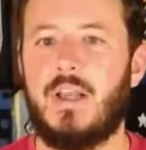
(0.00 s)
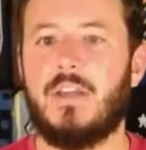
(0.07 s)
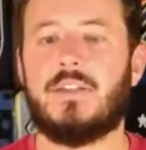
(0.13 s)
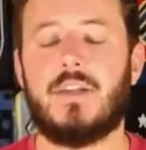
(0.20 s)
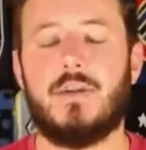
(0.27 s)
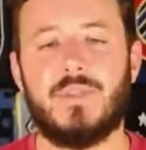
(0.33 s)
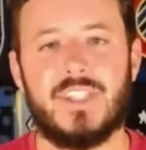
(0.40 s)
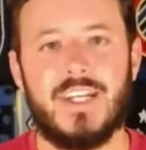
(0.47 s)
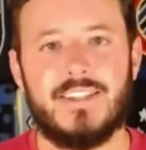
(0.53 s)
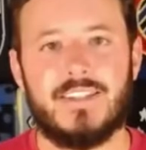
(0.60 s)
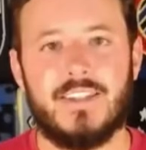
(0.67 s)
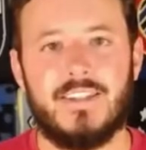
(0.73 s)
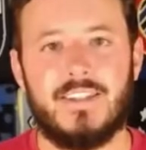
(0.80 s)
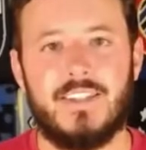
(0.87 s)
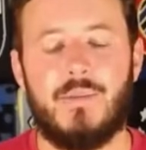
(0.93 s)
Some sites
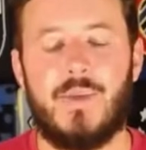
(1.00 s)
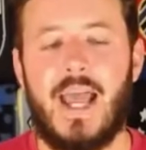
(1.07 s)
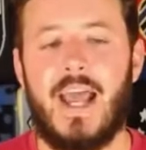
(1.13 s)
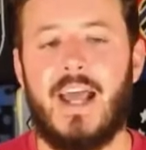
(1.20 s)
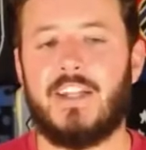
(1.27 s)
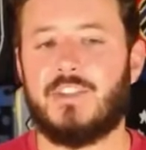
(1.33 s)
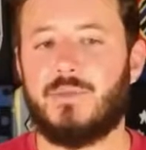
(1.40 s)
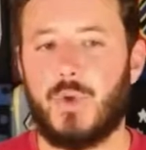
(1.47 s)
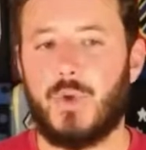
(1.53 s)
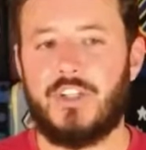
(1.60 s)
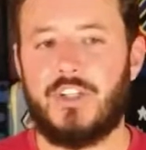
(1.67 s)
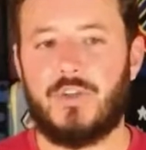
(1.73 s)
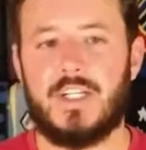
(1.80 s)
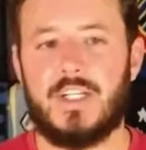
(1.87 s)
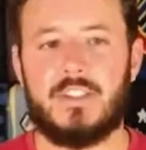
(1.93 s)
list him as sporting
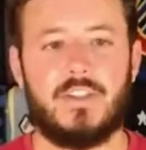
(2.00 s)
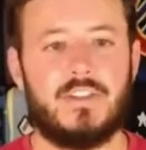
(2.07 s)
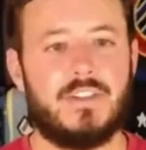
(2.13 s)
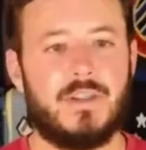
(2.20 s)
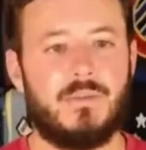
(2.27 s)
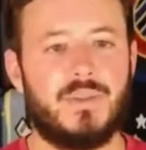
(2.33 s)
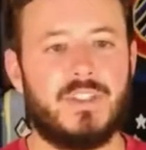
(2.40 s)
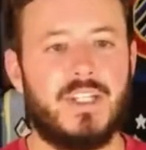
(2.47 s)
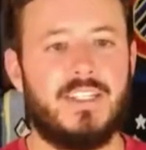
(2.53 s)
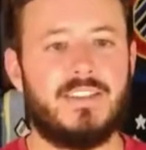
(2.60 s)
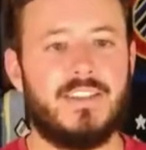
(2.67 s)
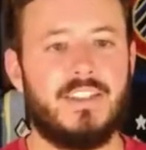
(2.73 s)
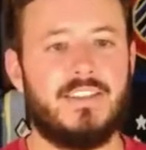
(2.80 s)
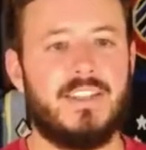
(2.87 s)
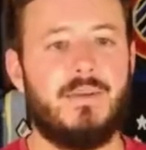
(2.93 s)
director and some
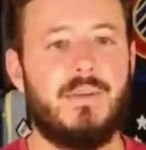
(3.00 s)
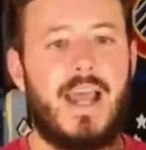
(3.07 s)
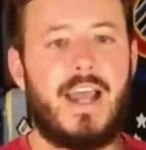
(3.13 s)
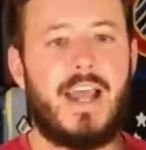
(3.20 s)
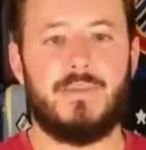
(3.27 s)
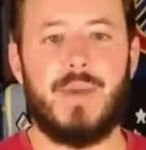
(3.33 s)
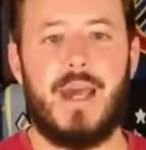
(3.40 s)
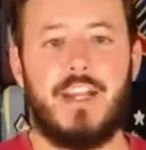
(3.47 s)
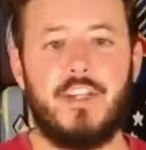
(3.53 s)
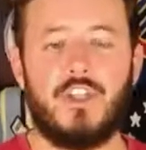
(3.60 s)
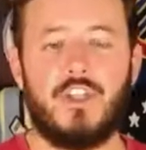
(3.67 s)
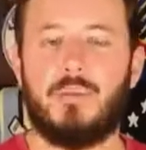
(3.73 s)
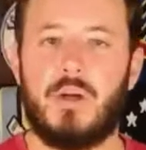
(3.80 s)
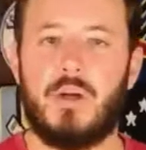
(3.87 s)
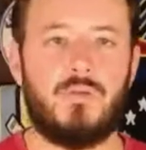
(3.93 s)
sites list him as manager,
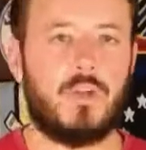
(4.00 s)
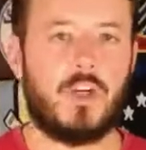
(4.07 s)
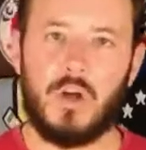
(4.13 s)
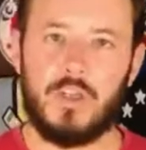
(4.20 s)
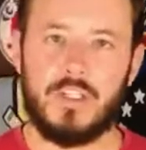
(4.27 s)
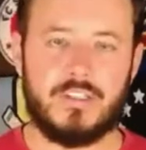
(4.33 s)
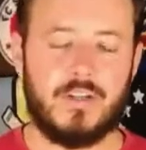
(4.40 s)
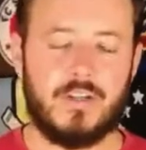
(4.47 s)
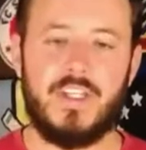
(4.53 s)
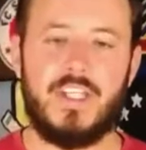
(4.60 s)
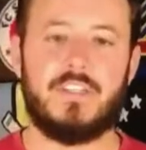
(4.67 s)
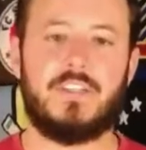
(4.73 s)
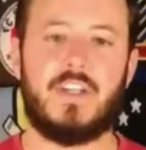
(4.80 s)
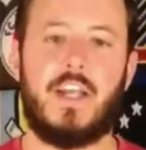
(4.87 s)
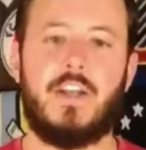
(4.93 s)
but regardless of
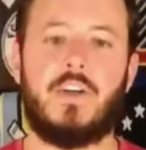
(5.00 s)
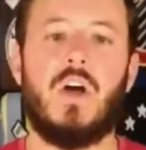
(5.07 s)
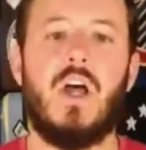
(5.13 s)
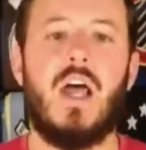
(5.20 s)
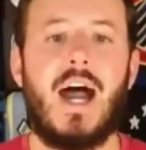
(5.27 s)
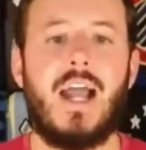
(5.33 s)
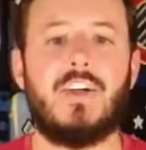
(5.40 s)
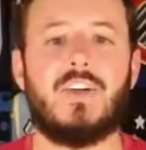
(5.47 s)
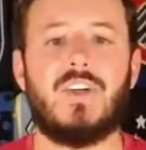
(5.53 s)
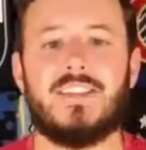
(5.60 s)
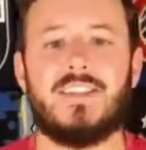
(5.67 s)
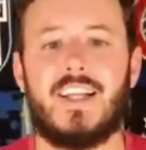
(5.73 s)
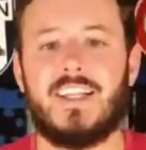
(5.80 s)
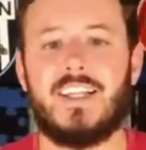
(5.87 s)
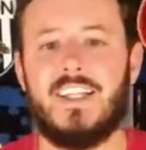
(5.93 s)
his title, Heidel is
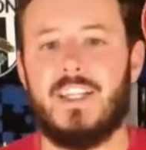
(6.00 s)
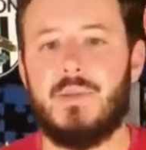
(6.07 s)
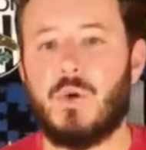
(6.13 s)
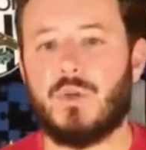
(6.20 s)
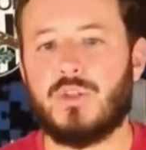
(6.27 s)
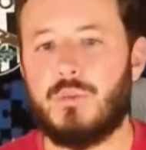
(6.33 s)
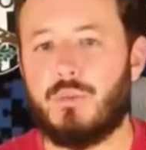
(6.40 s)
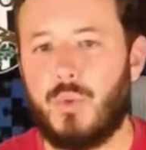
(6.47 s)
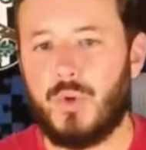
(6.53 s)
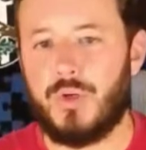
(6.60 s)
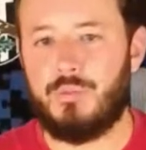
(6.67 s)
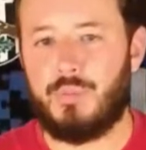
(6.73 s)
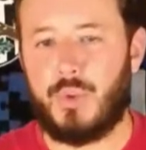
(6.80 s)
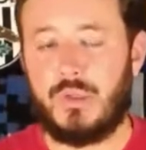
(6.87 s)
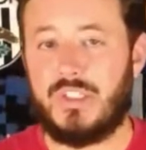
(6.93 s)
likely the most
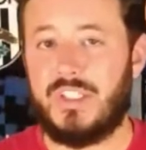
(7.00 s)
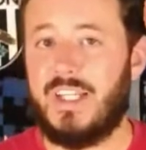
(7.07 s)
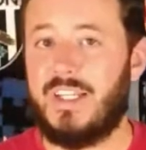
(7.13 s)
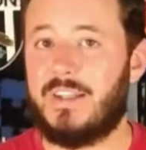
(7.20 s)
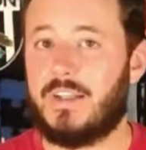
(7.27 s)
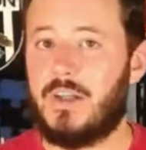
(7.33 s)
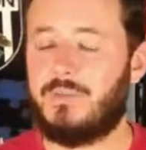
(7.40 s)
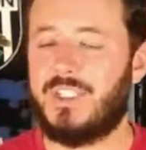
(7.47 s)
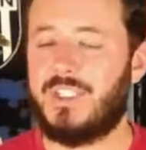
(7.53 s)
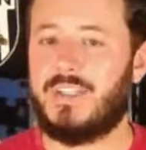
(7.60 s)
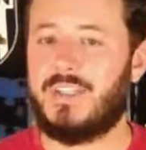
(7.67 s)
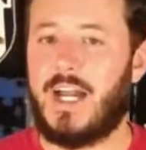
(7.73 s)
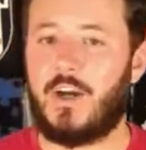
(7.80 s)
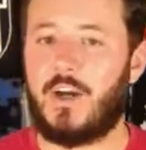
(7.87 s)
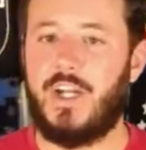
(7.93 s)
important person in the club's
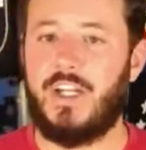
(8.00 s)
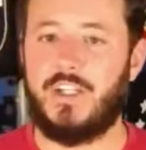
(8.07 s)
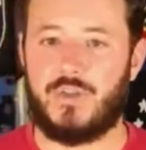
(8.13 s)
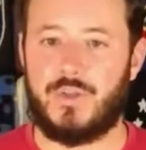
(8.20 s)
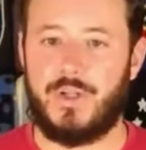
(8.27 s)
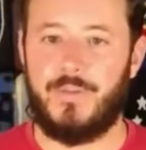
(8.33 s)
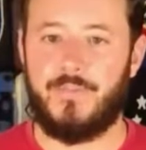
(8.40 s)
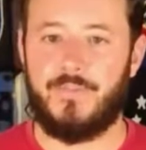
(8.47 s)
entire history.